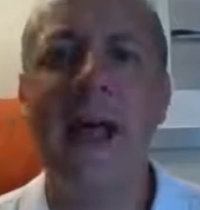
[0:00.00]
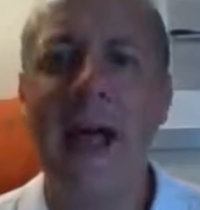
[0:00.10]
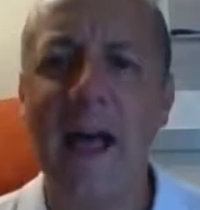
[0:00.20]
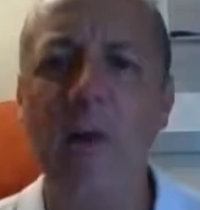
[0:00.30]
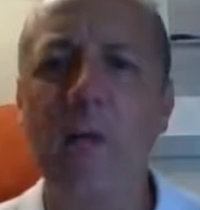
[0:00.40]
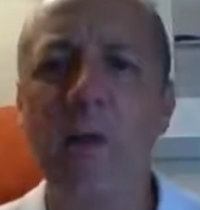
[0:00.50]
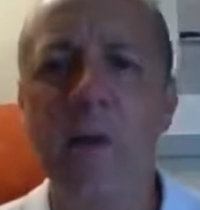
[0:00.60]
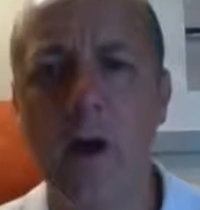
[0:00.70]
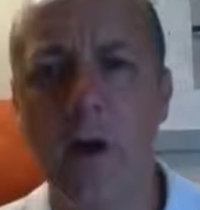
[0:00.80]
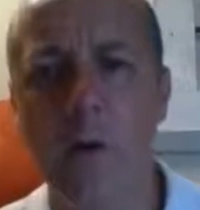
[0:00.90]
how do we
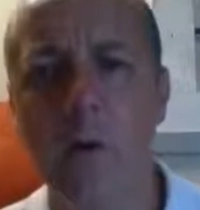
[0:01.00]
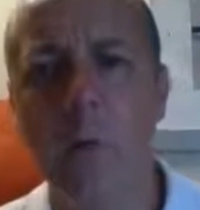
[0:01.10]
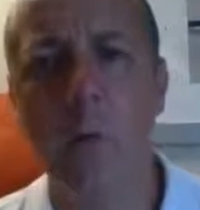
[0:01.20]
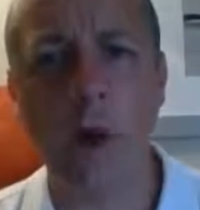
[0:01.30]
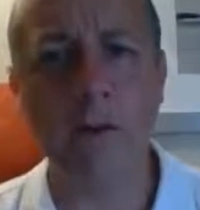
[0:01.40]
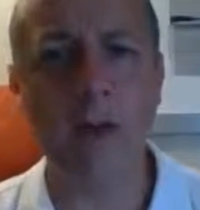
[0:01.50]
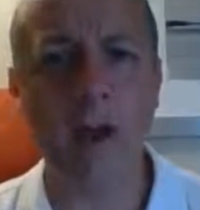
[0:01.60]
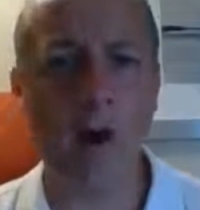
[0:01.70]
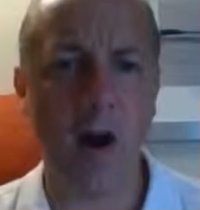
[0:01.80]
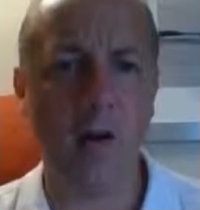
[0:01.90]
know where they
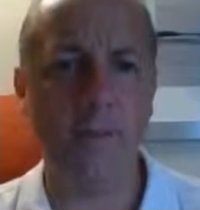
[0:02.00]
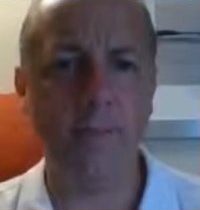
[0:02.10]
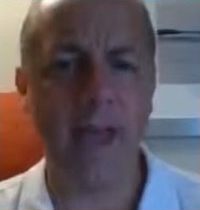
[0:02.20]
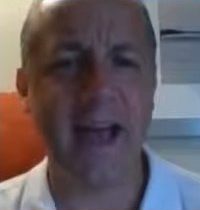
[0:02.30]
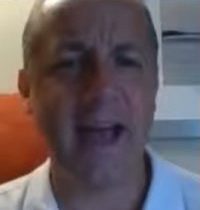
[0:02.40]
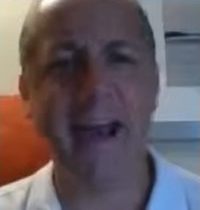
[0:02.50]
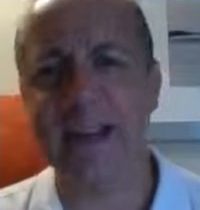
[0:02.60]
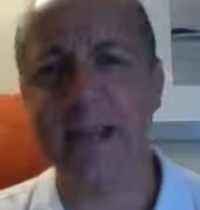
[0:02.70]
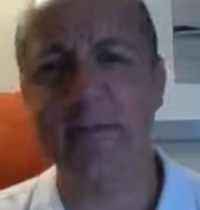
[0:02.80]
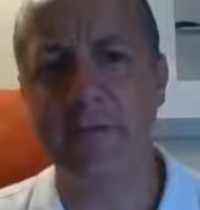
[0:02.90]
are at
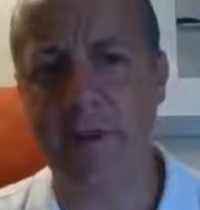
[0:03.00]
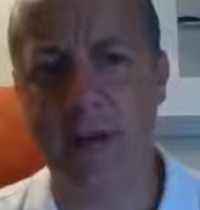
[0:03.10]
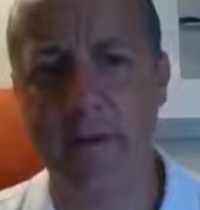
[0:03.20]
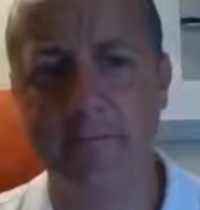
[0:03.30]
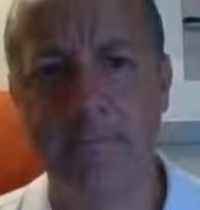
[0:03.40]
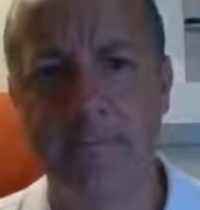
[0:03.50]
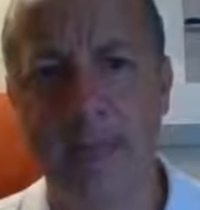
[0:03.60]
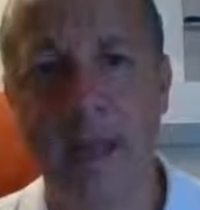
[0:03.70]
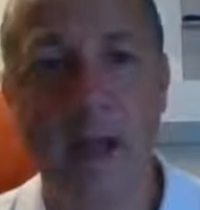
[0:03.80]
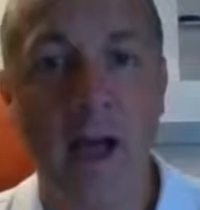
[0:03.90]
any given time?
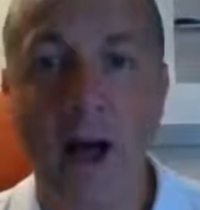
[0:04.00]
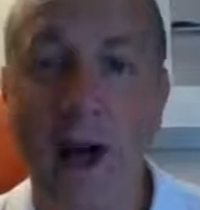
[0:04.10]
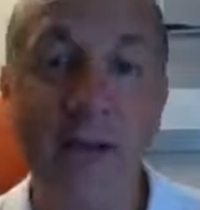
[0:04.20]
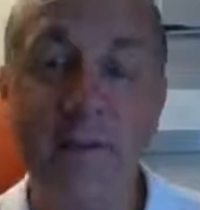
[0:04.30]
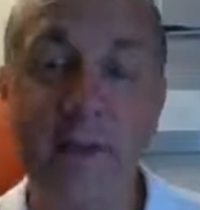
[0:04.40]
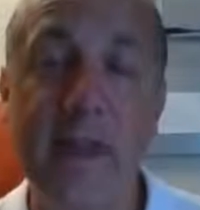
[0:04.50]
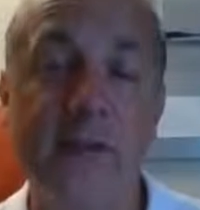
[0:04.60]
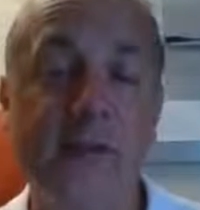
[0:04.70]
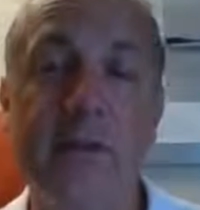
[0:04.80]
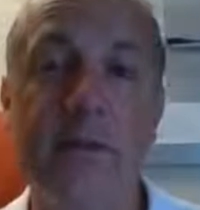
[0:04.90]
I have the
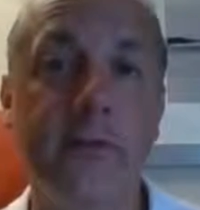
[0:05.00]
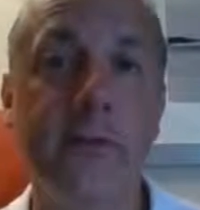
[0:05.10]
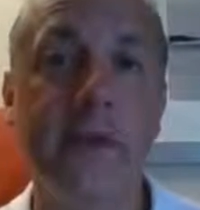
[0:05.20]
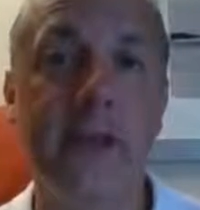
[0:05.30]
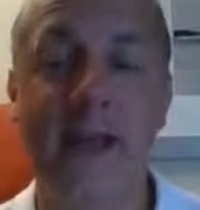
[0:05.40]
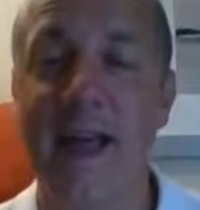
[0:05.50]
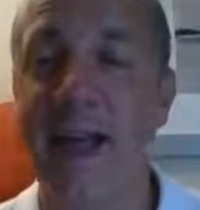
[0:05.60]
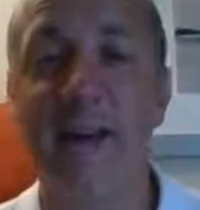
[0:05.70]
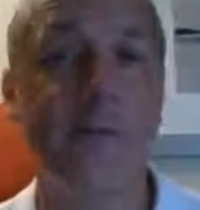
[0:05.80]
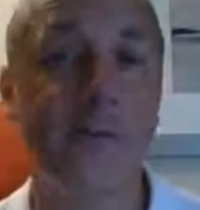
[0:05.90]
answer you seek, and
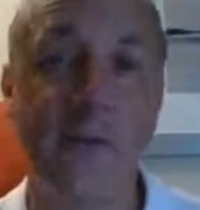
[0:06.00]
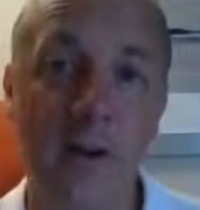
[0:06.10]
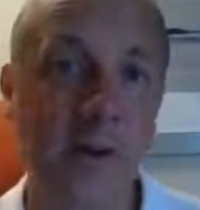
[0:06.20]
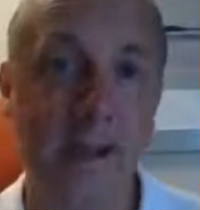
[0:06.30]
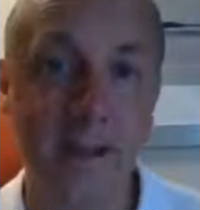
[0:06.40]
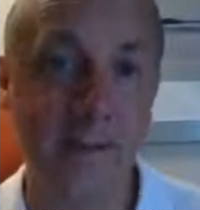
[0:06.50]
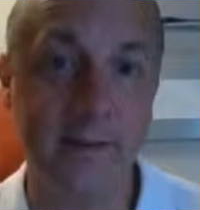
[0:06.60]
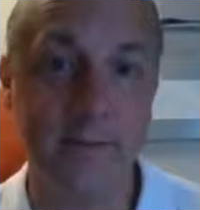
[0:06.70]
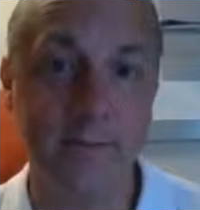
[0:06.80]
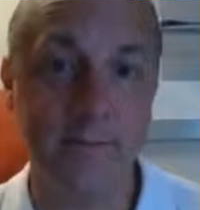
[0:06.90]
it's very easy.